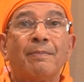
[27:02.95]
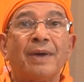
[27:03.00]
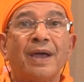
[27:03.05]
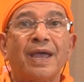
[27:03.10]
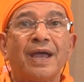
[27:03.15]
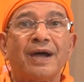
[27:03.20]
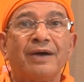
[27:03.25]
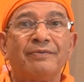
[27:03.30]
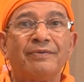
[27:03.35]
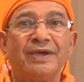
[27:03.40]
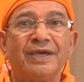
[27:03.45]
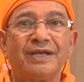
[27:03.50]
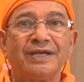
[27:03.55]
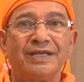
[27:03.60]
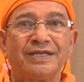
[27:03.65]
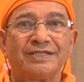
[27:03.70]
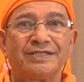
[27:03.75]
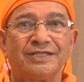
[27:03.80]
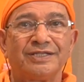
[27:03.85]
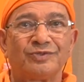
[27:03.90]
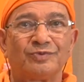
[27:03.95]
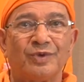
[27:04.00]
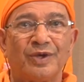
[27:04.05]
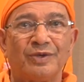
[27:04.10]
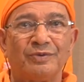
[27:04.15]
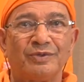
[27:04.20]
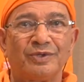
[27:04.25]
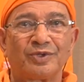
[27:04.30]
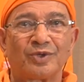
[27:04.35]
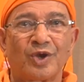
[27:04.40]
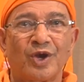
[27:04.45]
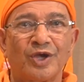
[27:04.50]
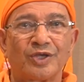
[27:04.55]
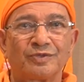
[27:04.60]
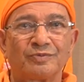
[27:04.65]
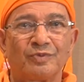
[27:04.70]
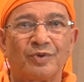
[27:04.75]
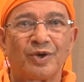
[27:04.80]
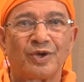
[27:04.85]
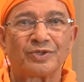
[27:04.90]
my awareness is one with
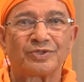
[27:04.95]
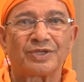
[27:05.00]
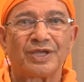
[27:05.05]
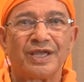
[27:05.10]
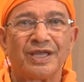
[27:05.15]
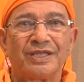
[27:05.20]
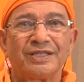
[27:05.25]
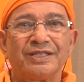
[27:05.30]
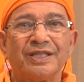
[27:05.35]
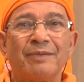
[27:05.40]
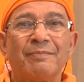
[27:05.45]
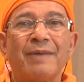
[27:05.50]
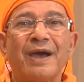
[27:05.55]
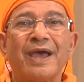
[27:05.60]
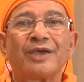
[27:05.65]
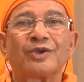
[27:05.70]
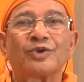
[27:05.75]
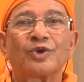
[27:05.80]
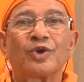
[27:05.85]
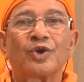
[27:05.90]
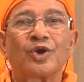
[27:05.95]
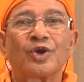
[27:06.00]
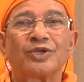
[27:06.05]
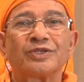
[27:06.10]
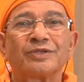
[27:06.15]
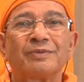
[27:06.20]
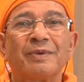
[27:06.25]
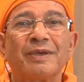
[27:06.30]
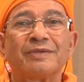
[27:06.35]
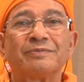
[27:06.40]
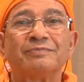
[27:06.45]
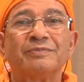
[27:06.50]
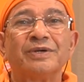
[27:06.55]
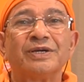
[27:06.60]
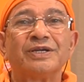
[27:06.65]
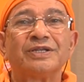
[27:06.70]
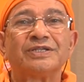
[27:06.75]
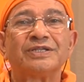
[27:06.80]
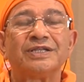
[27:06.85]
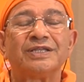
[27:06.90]
cosmos. The microcosm has
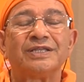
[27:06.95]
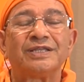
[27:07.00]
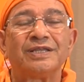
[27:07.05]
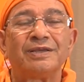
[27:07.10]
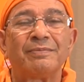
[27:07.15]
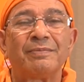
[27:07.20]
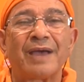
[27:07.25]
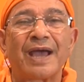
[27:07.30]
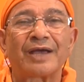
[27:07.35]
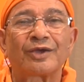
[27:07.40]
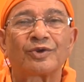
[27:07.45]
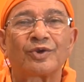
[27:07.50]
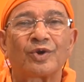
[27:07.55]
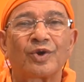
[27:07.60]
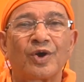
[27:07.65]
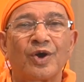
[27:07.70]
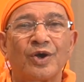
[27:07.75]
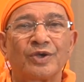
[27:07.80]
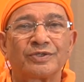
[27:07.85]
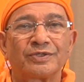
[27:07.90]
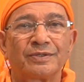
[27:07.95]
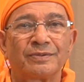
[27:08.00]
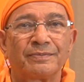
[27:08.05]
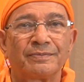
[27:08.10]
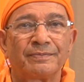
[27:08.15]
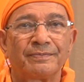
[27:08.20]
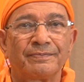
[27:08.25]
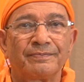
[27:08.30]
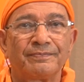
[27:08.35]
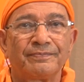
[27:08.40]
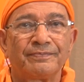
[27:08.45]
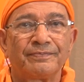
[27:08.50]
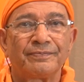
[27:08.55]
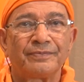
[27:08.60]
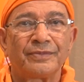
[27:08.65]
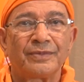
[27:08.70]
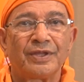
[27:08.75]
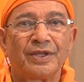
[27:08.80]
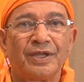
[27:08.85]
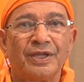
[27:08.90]
merged in the macrocosm.
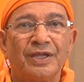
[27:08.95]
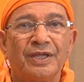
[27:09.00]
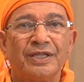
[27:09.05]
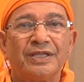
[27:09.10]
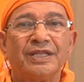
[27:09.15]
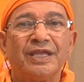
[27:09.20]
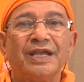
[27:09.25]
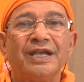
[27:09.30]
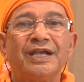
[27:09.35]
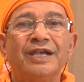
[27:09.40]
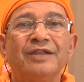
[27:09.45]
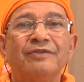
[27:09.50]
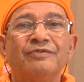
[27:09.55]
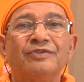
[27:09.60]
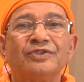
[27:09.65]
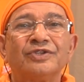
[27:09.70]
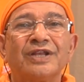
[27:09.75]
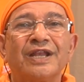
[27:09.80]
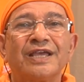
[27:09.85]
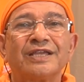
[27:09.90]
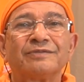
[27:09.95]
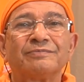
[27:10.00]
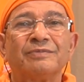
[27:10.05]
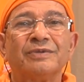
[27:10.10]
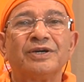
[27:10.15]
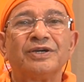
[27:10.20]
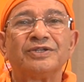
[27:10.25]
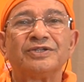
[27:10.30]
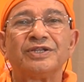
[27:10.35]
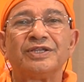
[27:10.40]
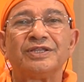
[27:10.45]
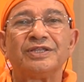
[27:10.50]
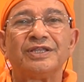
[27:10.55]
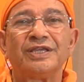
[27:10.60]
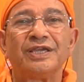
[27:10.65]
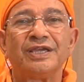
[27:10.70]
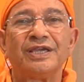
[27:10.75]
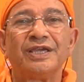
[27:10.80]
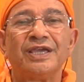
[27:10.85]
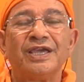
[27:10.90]
The individual has merged in
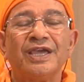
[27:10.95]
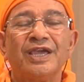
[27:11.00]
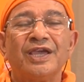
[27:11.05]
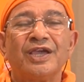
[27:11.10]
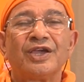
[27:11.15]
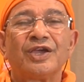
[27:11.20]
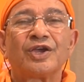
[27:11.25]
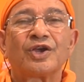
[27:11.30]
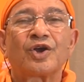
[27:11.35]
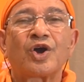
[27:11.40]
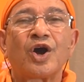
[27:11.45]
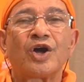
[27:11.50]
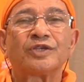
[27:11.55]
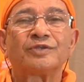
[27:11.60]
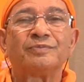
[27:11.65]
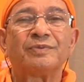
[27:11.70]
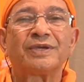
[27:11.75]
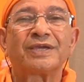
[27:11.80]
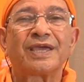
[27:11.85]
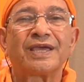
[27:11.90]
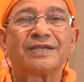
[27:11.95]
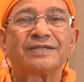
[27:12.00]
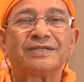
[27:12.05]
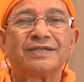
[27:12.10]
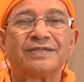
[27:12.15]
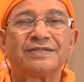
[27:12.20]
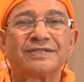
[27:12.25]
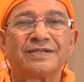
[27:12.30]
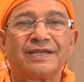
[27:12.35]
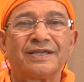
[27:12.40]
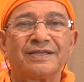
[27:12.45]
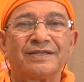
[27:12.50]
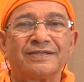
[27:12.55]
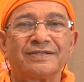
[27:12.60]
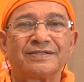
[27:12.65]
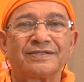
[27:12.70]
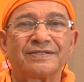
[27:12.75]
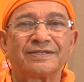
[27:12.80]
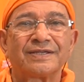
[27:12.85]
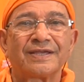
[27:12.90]
the cosmic
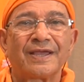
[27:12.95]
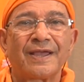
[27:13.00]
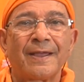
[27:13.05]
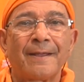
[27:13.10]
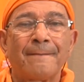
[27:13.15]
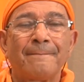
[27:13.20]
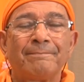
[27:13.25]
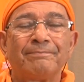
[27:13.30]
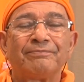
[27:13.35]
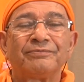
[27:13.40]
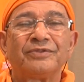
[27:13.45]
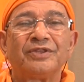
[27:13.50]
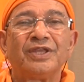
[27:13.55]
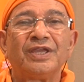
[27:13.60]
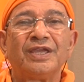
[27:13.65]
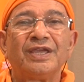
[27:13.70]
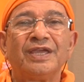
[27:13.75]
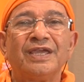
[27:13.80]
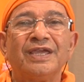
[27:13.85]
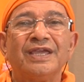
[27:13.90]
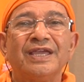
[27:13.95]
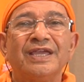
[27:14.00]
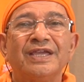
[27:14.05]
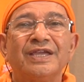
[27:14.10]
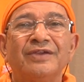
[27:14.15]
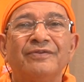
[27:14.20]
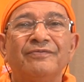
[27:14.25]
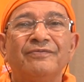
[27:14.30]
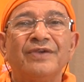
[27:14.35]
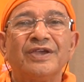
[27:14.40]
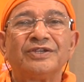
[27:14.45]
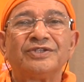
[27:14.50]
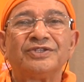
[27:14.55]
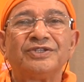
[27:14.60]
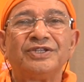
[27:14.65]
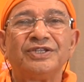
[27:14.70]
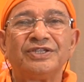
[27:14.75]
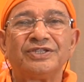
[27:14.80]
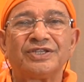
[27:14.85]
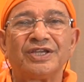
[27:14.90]
existence. The
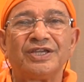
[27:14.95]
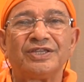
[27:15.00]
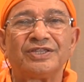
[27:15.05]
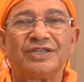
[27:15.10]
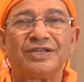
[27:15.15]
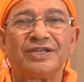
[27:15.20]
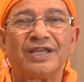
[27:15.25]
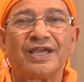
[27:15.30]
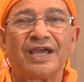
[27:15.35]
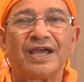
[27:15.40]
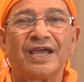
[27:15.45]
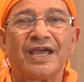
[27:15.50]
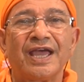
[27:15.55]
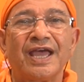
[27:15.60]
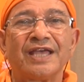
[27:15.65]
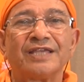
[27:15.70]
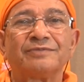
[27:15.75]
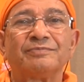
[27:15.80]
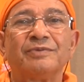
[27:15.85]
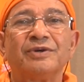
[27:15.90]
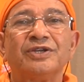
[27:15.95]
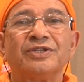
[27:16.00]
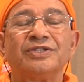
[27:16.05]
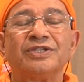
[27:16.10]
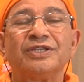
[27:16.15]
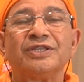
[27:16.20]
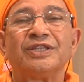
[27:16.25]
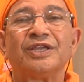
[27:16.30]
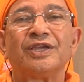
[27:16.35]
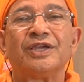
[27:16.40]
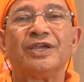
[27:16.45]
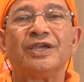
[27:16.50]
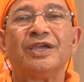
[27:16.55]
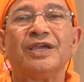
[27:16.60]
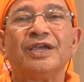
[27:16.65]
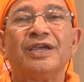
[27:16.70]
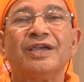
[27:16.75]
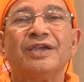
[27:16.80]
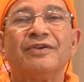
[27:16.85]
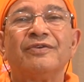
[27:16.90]
Vyashti Chaitanya has merged in the
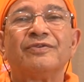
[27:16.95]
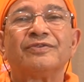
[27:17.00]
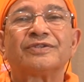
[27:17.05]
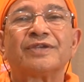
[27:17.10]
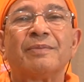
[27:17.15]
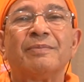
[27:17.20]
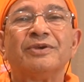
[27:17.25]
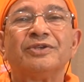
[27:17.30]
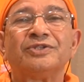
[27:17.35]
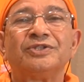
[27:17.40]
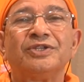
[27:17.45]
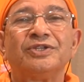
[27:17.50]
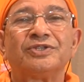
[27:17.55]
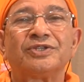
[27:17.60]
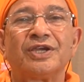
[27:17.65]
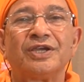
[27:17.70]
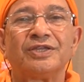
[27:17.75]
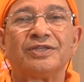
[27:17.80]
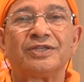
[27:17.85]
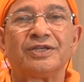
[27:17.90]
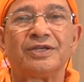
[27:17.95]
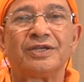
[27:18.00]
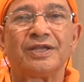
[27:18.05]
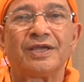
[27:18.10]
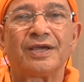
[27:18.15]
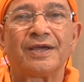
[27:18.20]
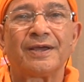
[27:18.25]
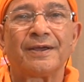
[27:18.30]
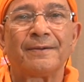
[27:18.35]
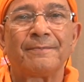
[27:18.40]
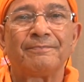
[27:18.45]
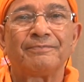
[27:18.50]
Samashti Chaitanya,